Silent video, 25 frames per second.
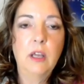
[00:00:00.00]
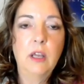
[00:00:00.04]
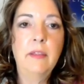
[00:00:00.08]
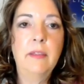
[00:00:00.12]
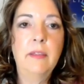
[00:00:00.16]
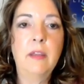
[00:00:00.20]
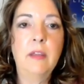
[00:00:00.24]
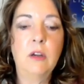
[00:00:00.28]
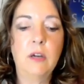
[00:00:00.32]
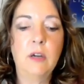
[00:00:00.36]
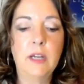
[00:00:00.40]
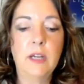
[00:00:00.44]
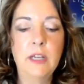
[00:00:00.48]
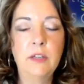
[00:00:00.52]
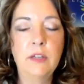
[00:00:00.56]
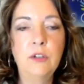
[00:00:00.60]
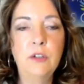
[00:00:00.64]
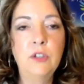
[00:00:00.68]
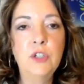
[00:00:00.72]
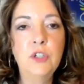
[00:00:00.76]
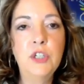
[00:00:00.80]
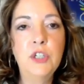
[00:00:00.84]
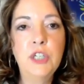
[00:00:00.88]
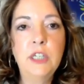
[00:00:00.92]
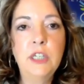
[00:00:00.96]
Their
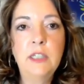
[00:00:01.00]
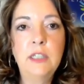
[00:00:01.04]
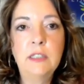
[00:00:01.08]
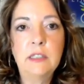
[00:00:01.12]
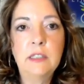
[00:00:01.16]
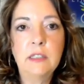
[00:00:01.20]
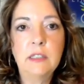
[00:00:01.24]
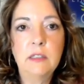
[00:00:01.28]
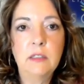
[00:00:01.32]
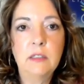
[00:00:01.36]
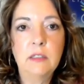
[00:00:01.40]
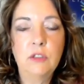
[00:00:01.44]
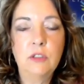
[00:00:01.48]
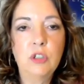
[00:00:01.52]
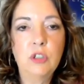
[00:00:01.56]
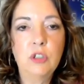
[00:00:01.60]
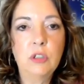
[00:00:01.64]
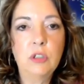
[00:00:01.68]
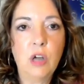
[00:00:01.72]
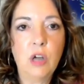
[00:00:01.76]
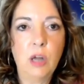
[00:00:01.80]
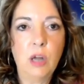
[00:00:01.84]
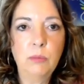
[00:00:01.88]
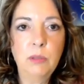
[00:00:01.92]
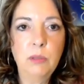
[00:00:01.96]
energies that
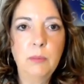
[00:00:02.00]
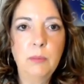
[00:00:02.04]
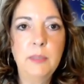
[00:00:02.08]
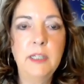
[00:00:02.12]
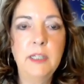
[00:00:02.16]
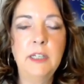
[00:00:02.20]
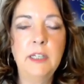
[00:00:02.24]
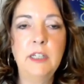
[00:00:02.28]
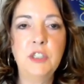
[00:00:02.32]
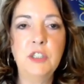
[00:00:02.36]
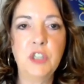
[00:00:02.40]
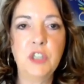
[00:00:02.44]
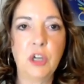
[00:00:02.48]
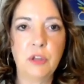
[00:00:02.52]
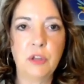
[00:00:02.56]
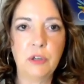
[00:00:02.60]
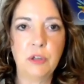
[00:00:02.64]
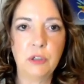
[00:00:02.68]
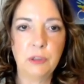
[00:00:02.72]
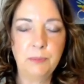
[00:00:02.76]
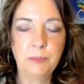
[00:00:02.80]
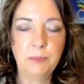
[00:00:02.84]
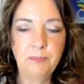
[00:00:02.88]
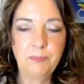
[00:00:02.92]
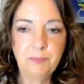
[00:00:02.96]
complement each
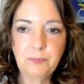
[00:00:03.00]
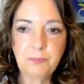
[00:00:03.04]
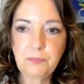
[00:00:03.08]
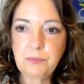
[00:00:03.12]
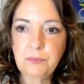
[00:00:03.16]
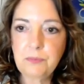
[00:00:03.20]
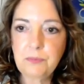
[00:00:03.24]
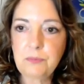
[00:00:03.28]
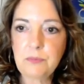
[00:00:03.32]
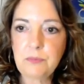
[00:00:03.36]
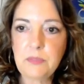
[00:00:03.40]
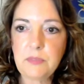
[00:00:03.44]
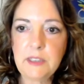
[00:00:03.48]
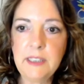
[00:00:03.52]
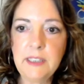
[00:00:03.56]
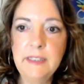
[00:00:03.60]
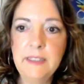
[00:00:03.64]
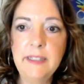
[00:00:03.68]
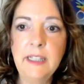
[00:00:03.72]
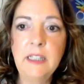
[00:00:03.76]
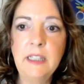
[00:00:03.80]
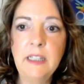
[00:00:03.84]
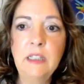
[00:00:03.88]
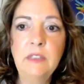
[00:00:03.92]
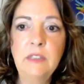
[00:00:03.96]
other.
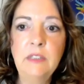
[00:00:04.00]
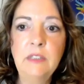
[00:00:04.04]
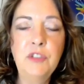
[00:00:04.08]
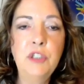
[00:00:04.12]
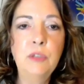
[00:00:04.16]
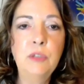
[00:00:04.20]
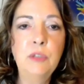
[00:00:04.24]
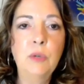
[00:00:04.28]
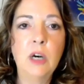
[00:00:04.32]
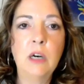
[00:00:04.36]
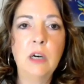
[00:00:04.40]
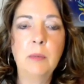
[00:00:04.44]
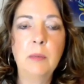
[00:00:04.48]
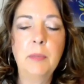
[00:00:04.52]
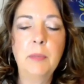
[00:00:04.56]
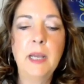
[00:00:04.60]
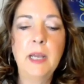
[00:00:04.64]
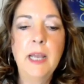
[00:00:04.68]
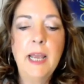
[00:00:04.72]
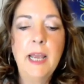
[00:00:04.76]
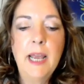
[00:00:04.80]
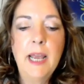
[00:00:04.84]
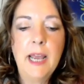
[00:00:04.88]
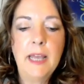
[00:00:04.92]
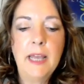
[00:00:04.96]
They lift you up.
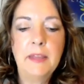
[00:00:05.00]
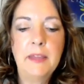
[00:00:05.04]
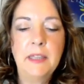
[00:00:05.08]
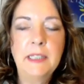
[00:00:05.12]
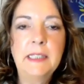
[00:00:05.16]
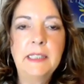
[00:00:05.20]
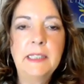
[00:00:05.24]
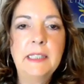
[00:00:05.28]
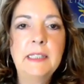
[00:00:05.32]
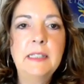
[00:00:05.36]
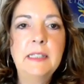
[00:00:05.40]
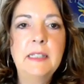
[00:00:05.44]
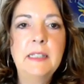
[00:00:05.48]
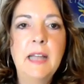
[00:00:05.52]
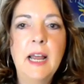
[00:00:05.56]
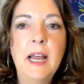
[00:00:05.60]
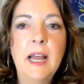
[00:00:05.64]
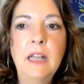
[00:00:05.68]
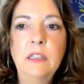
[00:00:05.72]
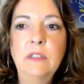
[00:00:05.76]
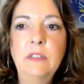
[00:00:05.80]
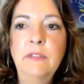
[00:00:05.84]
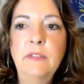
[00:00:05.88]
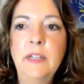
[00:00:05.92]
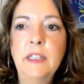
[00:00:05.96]
And this is an
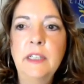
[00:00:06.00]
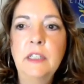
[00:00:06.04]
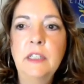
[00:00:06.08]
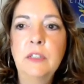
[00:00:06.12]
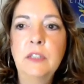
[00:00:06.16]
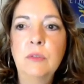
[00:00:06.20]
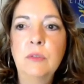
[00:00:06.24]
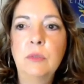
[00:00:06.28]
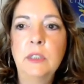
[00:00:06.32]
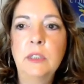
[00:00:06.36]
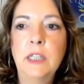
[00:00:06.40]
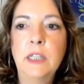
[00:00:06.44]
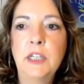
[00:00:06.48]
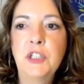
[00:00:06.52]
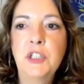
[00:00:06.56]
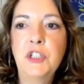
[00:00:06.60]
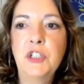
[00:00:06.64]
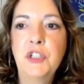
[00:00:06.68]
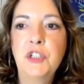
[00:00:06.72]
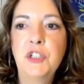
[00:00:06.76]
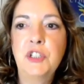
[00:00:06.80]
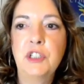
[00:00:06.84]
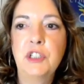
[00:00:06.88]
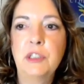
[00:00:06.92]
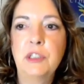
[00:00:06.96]
elevated
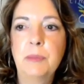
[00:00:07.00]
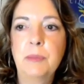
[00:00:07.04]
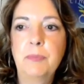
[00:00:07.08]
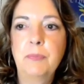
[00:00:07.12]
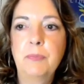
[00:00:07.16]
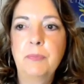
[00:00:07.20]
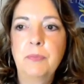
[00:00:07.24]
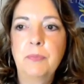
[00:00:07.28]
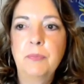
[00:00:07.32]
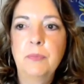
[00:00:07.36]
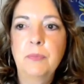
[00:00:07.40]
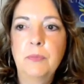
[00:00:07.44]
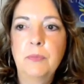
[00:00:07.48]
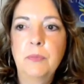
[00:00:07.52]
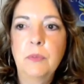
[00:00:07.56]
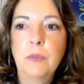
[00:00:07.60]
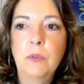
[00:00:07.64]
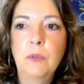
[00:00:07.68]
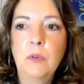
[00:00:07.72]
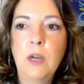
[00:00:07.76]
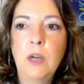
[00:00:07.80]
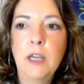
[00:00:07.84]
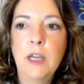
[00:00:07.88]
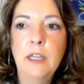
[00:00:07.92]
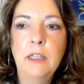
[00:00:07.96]
relationship,
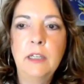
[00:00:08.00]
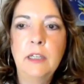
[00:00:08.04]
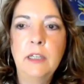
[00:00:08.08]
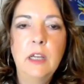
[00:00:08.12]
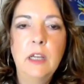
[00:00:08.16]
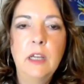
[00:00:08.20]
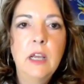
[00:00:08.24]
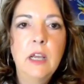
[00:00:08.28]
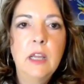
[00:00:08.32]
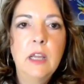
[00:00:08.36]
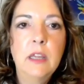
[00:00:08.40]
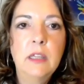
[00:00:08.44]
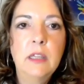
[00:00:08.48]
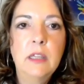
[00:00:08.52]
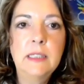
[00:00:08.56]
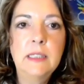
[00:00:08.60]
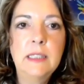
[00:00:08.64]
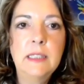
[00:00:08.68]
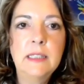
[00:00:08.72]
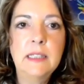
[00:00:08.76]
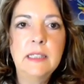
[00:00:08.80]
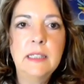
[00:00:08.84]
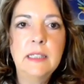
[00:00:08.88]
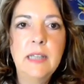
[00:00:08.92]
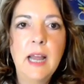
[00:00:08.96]
right? This
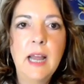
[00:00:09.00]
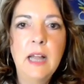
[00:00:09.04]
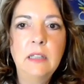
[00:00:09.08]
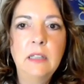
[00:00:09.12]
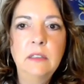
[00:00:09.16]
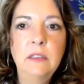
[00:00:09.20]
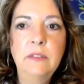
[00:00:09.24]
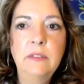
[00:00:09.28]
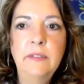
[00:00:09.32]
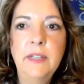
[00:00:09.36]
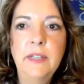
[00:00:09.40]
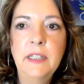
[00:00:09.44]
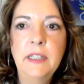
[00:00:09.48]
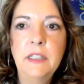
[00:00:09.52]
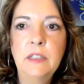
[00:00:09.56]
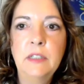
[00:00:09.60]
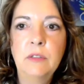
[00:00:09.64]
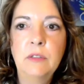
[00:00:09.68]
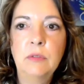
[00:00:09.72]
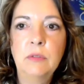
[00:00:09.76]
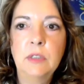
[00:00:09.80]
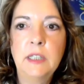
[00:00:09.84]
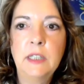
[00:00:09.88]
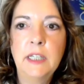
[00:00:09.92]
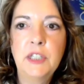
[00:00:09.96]
is an elevated
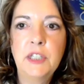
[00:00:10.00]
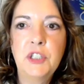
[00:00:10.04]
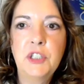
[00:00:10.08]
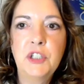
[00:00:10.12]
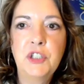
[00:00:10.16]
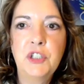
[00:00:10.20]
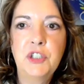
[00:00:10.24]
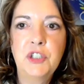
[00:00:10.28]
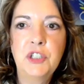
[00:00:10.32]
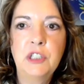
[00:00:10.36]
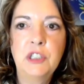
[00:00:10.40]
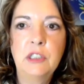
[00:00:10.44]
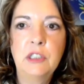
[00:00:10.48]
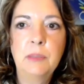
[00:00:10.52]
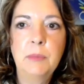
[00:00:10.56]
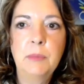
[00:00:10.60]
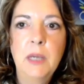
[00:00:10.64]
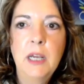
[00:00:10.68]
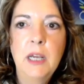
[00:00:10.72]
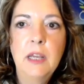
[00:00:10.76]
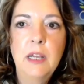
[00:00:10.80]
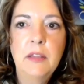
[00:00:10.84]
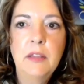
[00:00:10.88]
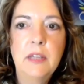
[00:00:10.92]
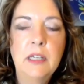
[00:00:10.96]
relationship
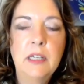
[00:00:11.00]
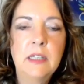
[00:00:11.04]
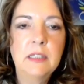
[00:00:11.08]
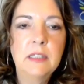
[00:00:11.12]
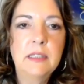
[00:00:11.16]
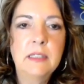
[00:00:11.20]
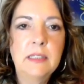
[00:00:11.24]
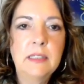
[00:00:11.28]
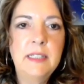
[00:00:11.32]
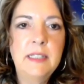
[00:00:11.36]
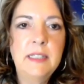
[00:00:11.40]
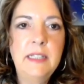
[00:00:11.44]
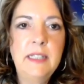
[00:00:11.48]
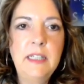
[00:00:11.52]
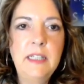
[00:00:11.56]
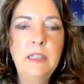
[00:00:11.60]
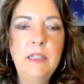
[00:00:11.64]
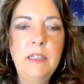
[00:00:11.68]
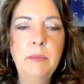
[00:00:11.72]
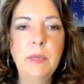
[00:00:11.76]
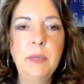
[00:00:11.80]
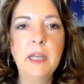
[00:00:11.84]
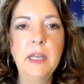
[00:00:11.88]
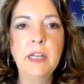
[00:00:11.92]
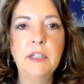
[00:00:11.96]
that is
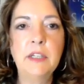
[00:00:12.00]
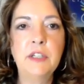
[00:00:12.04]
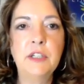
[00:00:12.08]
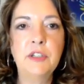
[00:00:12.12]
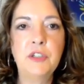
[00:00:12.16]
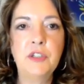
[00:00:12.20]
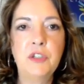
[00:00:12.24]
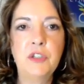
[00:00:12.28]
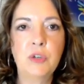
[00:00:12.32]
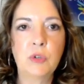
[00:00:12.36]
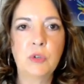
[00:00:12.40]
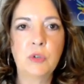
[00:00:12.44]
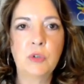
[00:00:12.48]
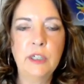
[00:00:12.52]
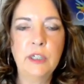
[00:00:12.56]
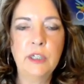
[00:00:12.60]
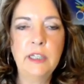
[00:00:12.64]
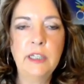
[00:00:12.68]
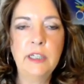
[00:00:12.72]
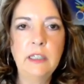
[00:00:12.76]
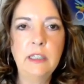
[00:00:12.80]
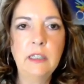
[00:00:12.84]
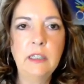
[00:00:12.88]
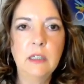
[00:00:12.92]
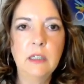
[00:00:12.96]
deep and
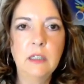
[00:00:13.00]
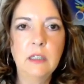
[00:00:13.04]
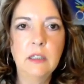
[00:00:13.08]
enduring.